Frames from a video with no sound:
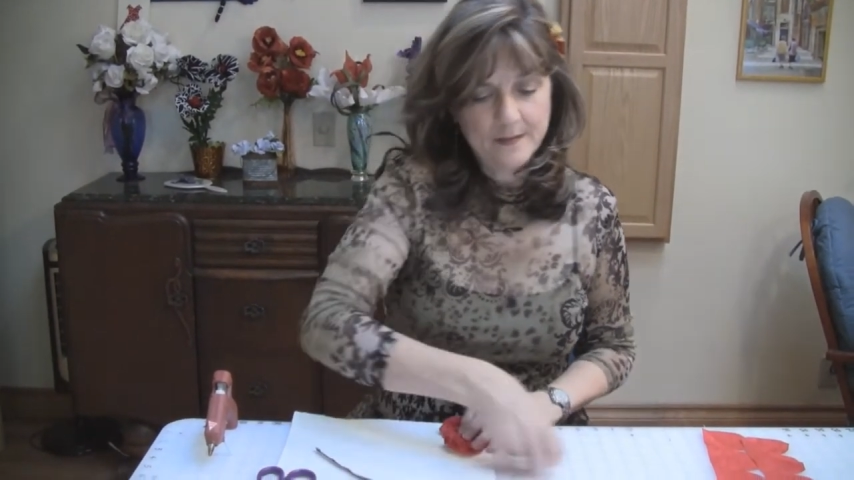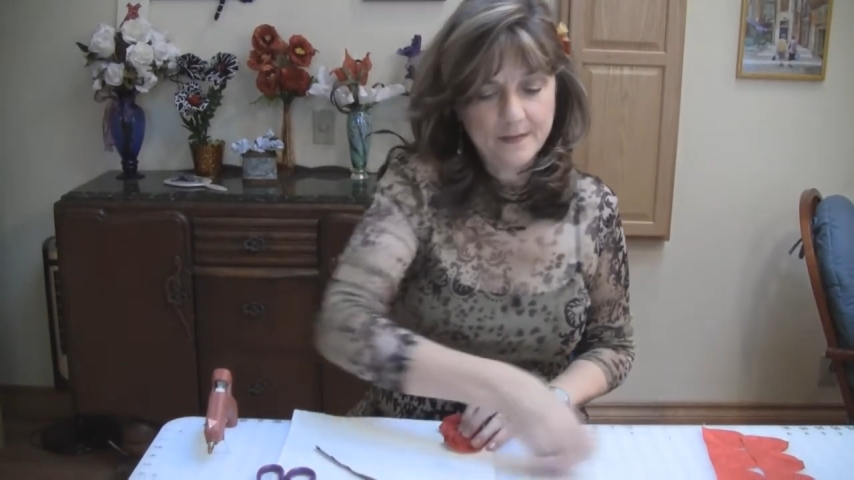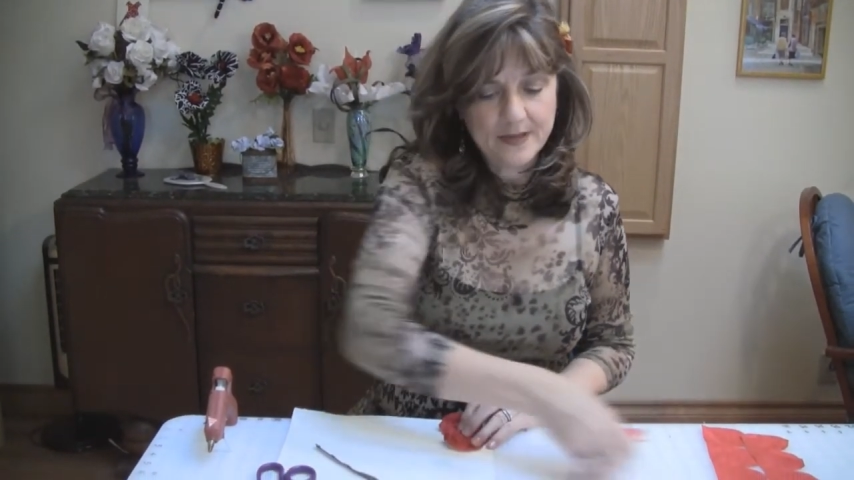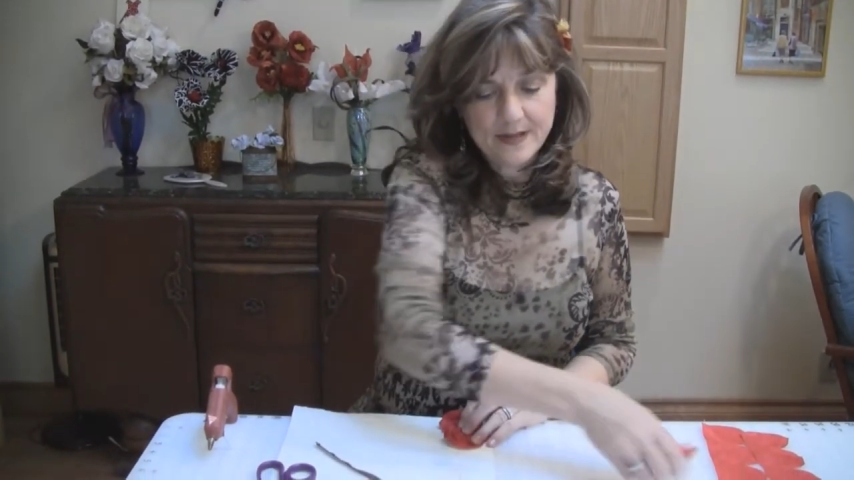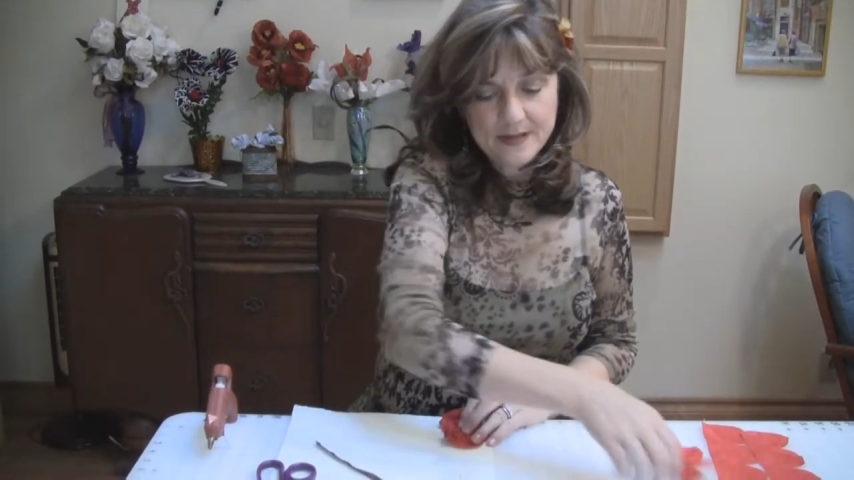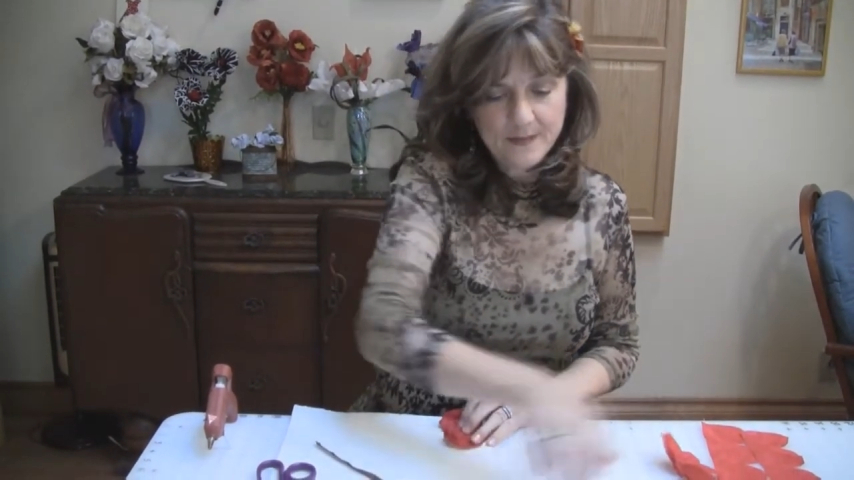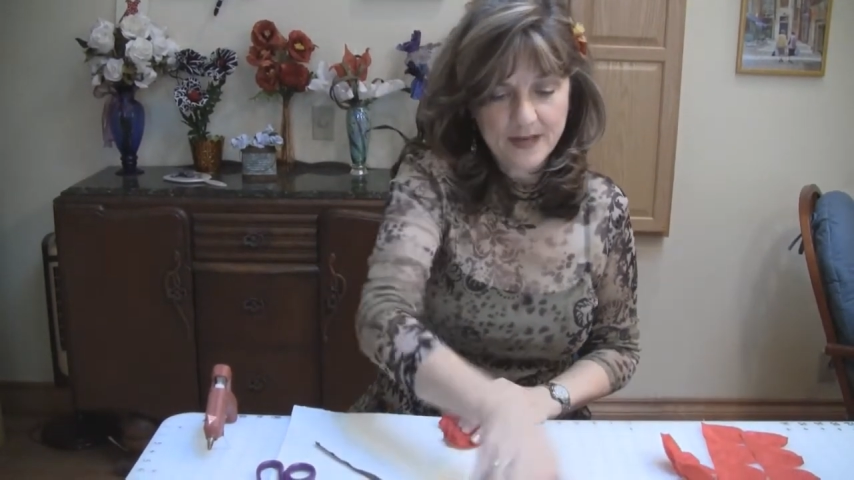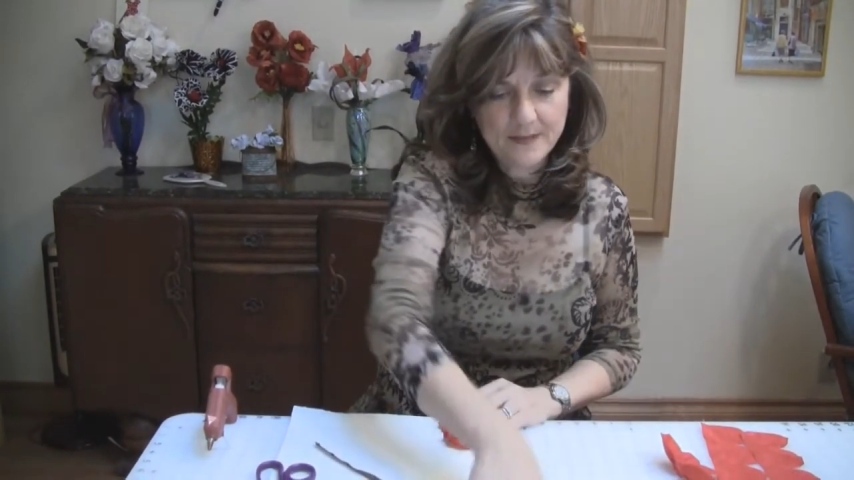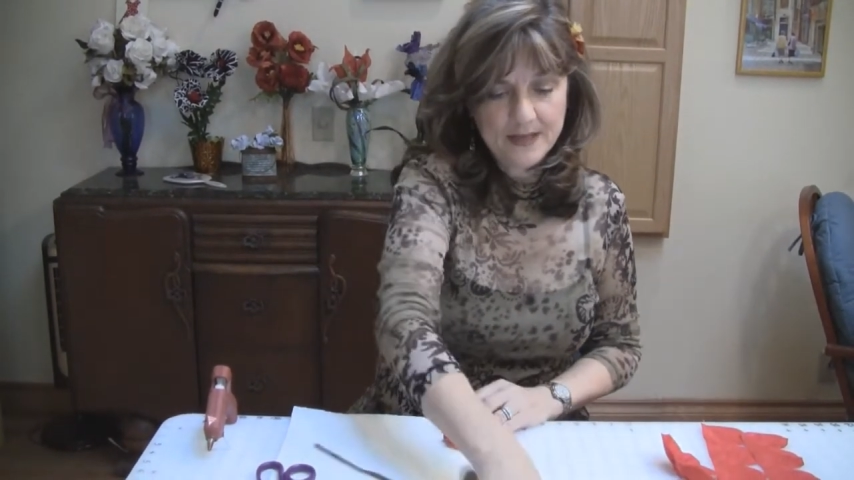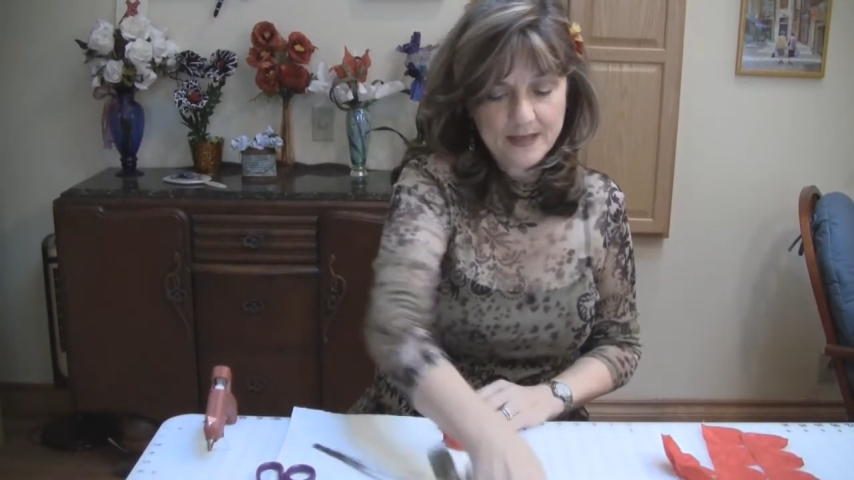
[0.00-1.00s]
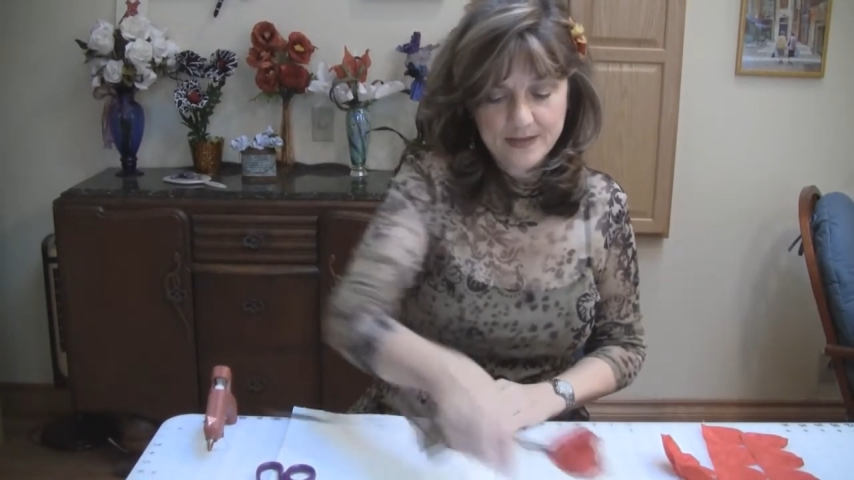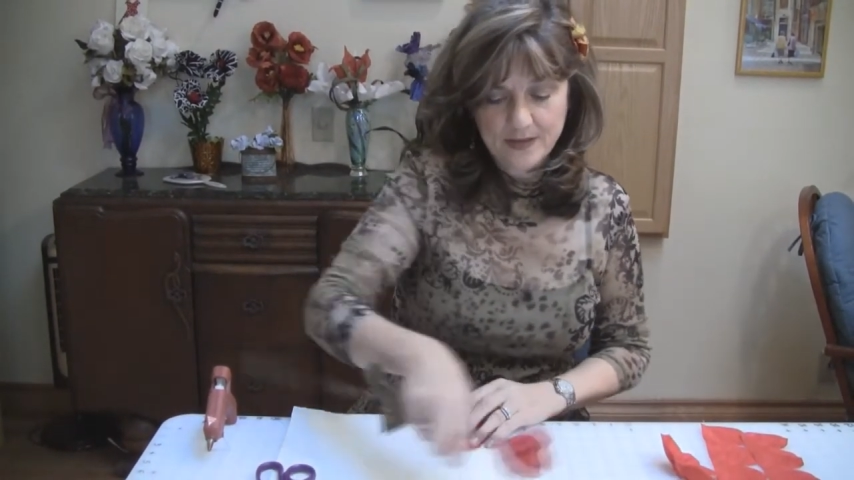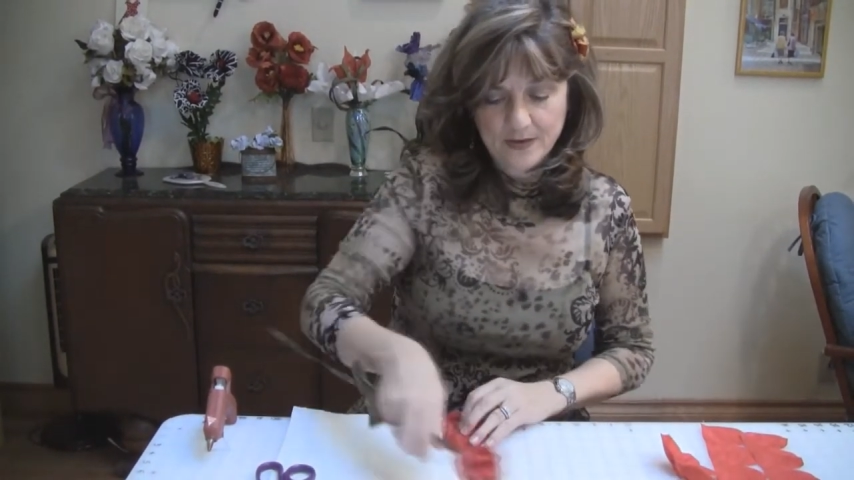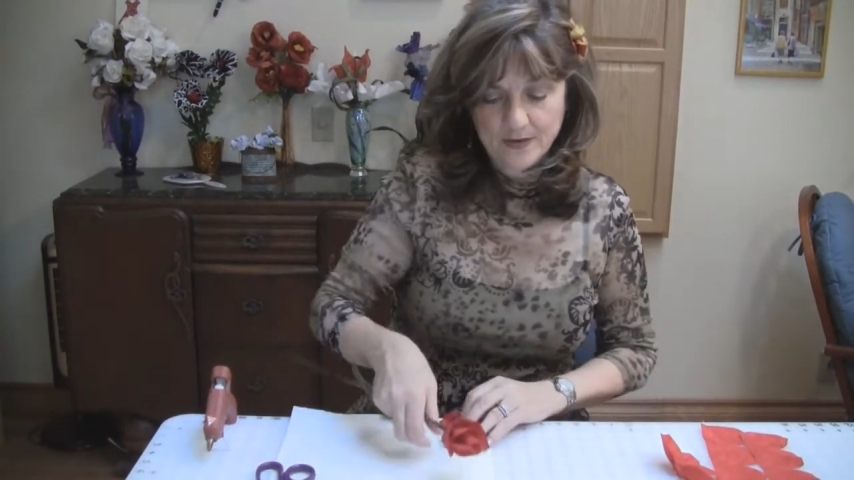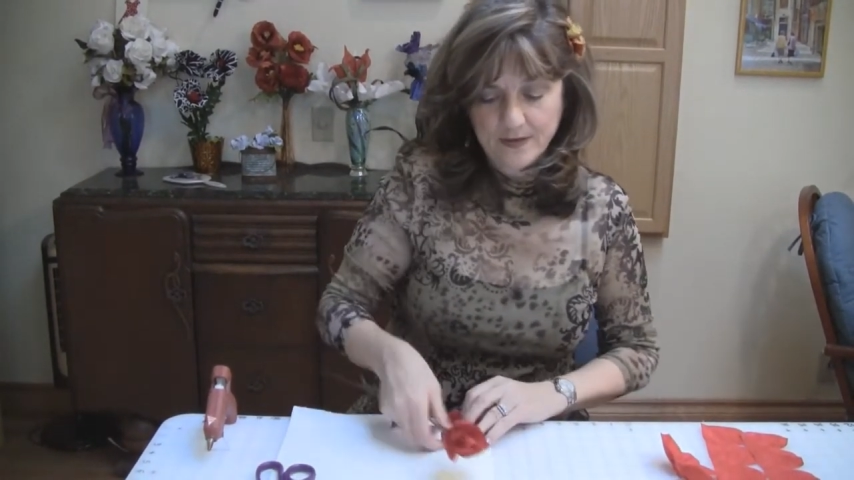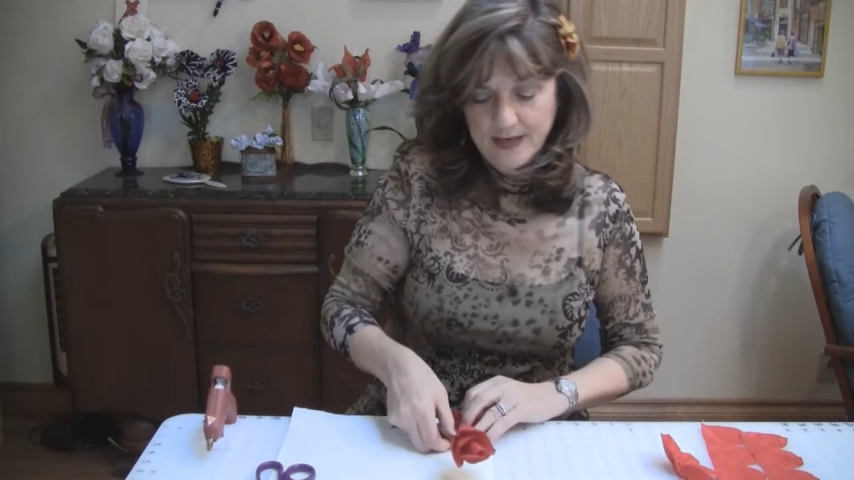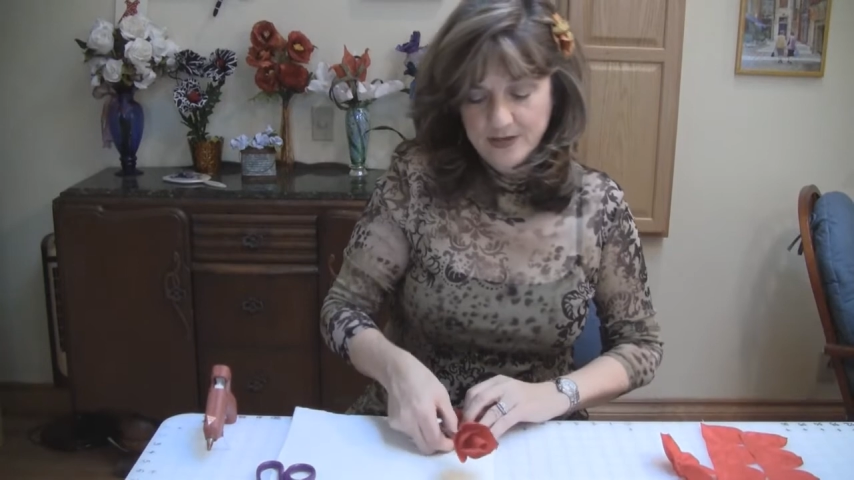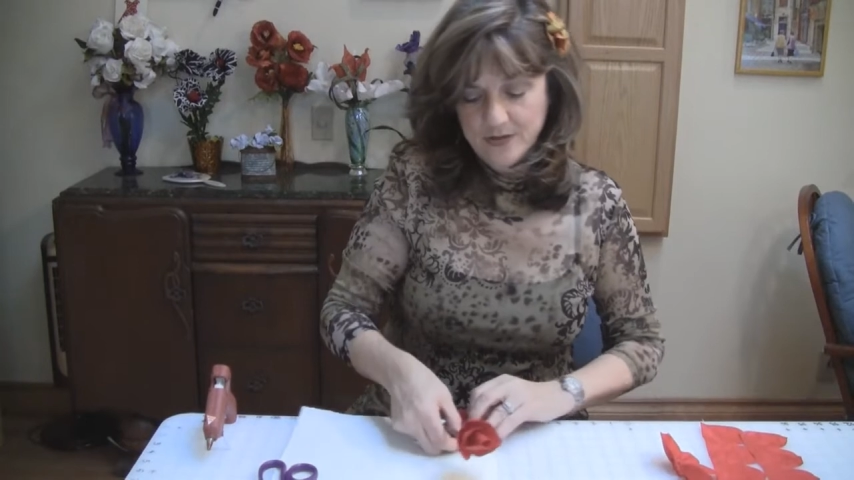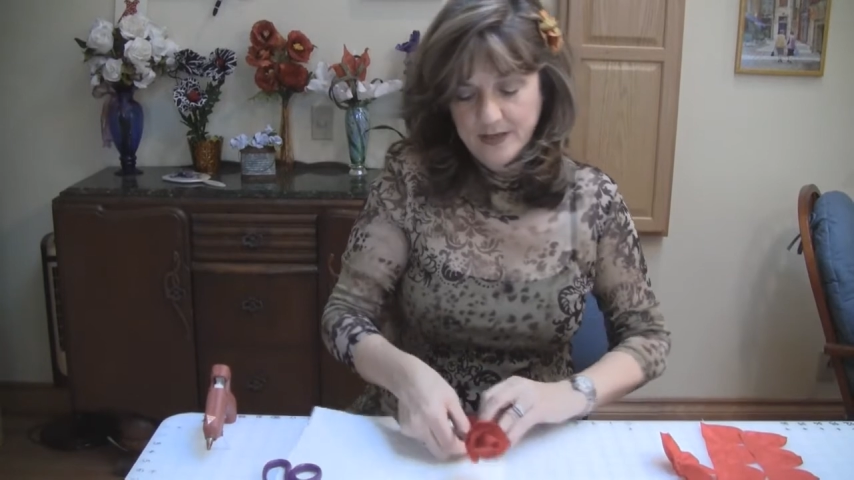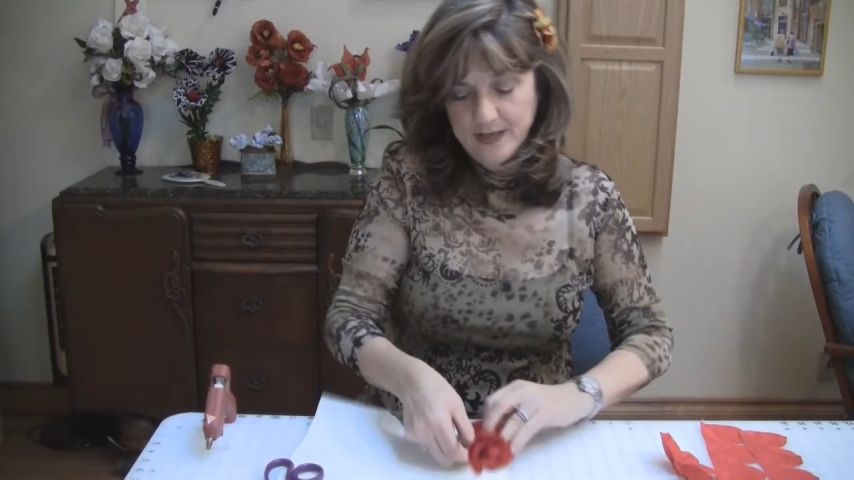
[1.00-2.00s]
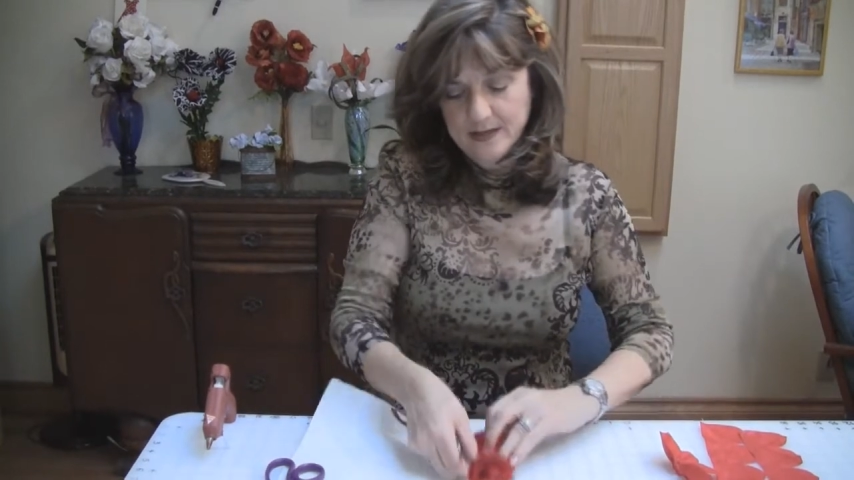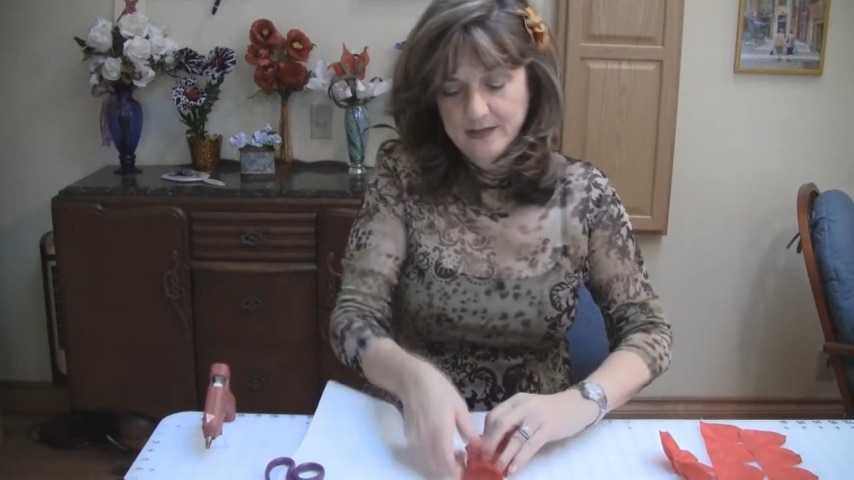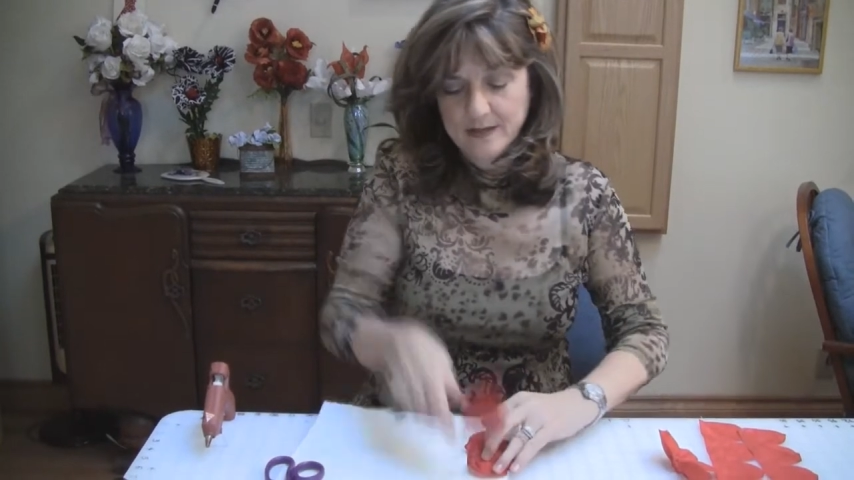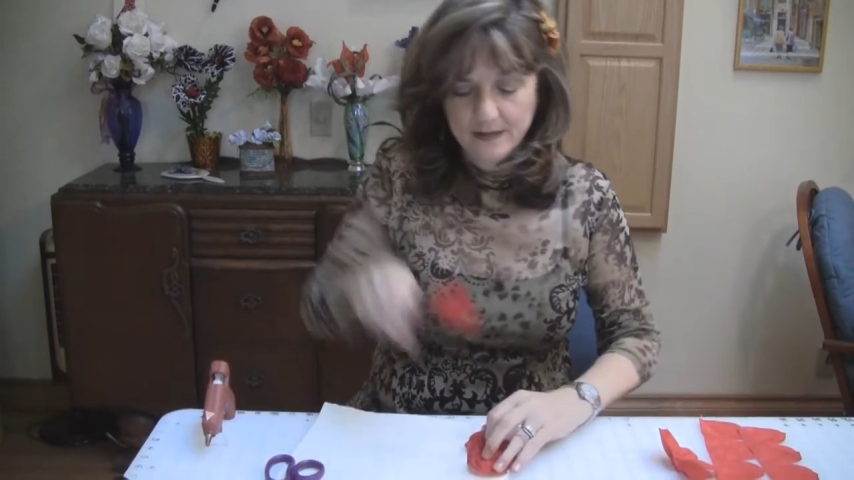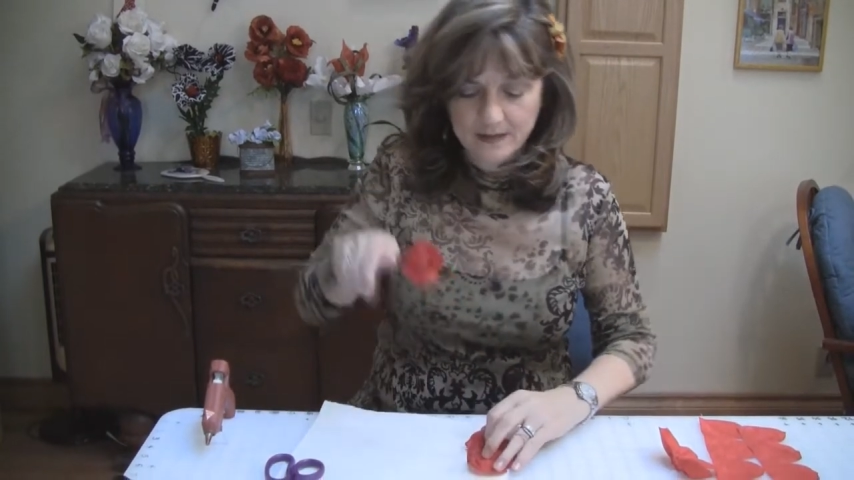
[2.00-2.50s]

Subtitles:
but this might be easier as you get